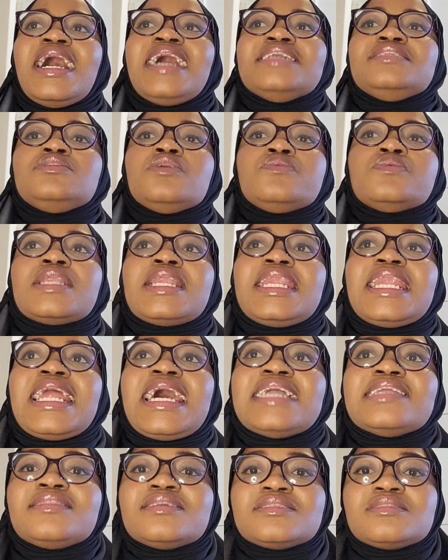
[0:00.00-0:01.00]
I don't
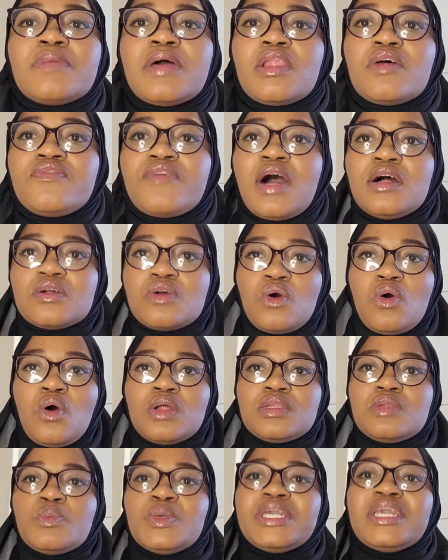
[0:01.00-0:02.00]
like the smell of
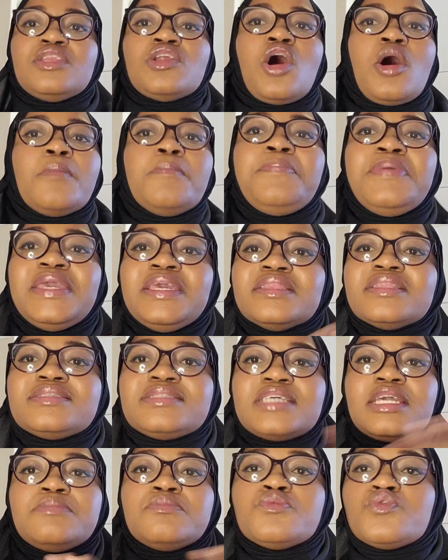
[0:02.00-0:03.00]
alcohol. We cannot be in the
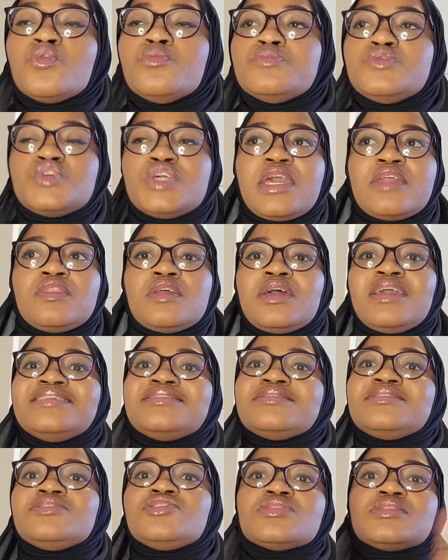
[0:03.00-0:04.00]
same room together.
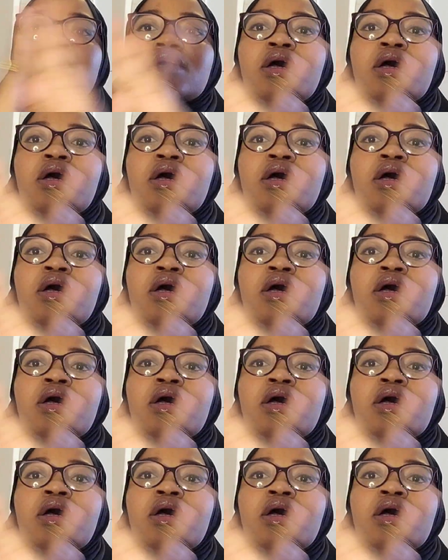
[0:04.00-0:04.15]
It's